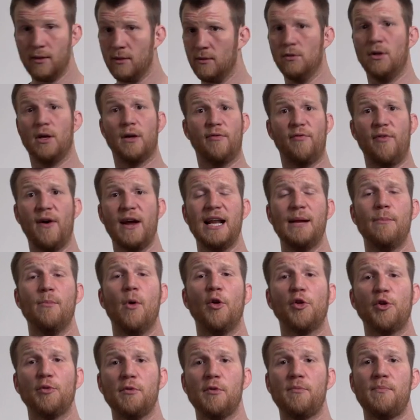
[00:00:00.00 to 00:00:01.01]
Look, fighting
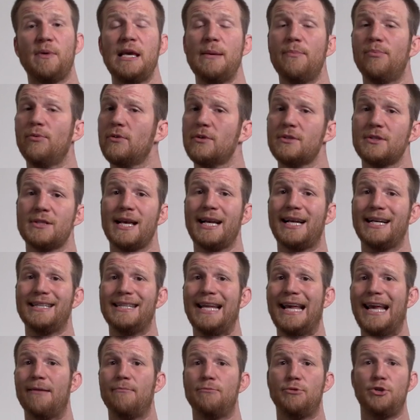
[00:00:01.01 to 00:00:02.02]
multiple people is like a
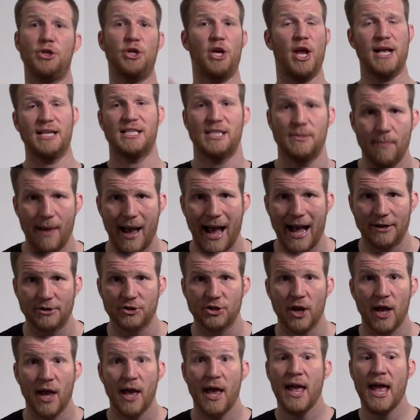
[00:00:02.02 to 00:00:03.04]
damn chess
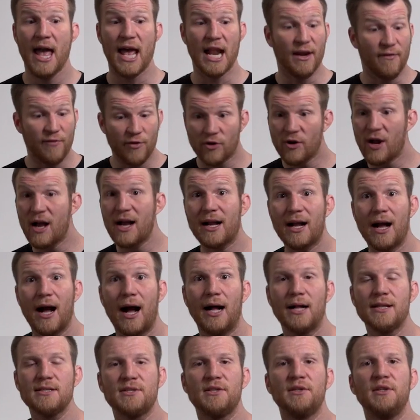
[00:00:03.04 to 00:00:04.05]
match. And if you're not
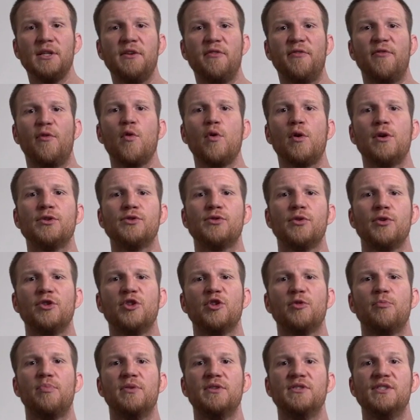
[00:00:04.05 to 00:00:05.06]
constantly focused on
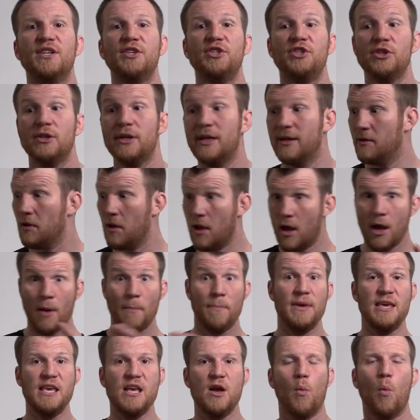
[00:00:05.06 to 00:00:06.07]
your position and
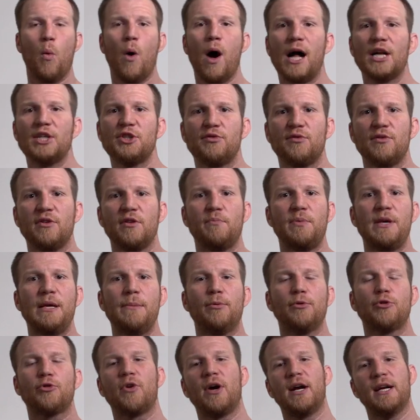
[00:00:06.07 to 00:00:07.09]
being watchful of
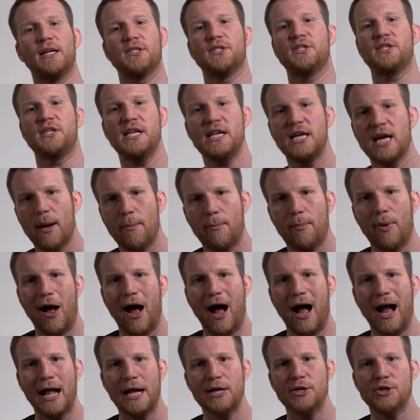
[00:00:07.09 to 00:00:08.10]
people trying to sneak up
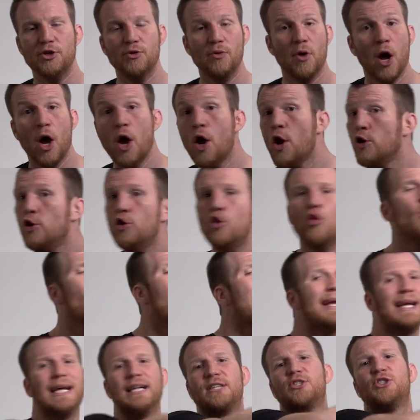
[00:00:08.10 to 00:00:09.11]
behind you, you
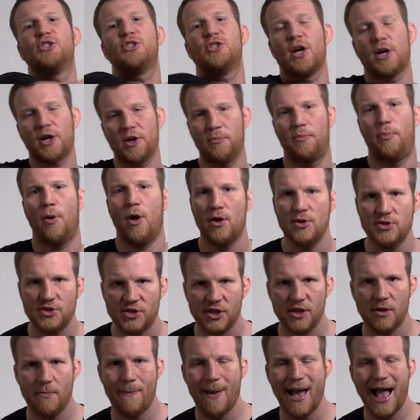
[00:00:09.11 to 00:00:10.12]
might get sucker punched
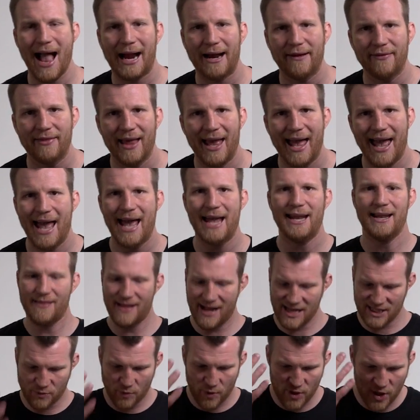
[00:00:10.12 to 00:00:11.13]
in the back of the head, and
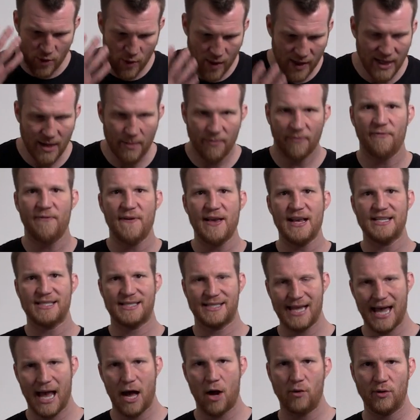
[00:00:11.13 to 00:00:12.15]
that's when you end up face
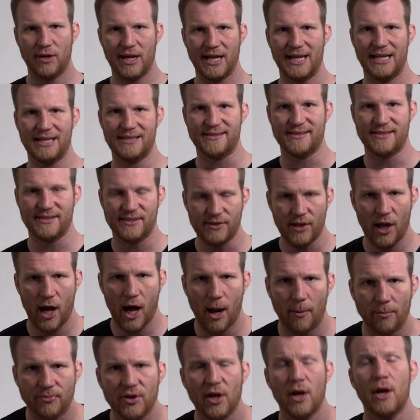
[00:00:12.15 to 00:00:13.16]
down getting
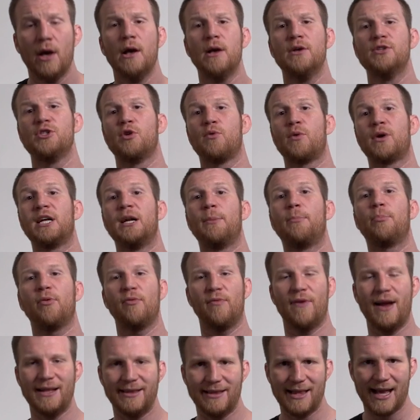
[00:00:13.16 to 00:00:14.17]
stomped. So we're going to
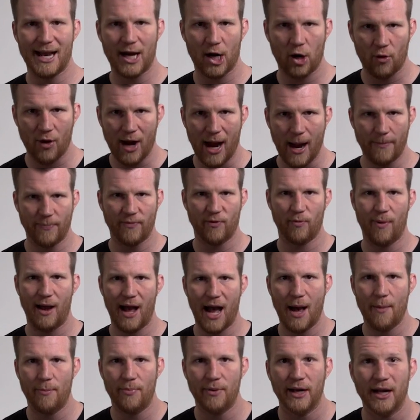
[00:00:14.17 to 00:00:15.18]
prevent that crap from
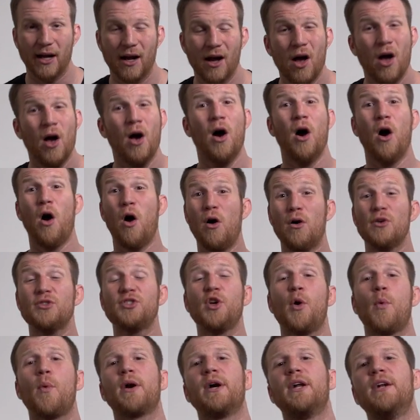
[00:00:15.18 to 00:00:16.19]
happening.
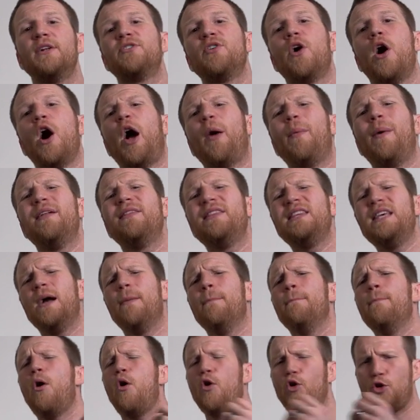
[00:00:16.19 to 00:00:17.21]
Also, we're going to talk about the
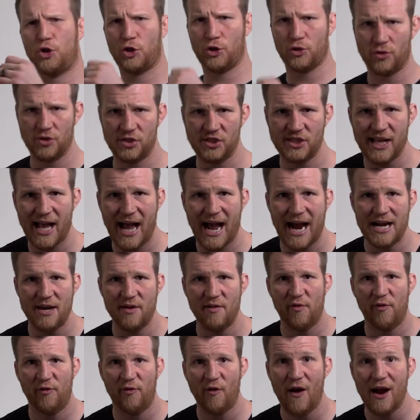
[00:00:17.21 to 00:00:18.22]
emotional side
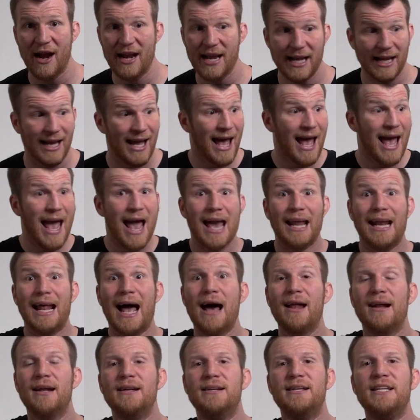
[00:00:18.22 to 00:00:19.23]
of fighting and
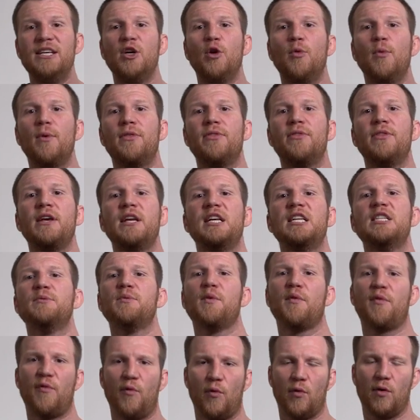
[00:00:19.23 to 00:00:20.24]
how to deal with things
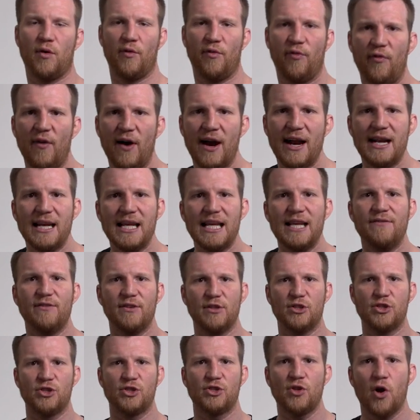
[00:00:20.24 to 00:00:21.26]
before a fight
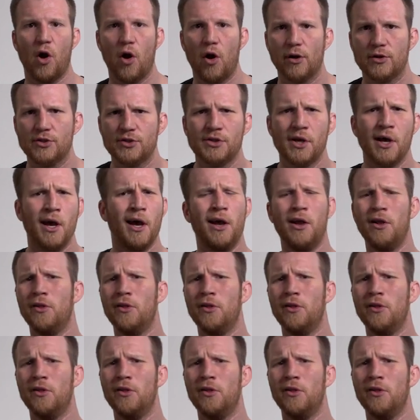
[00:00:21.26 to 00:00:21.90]
even starts.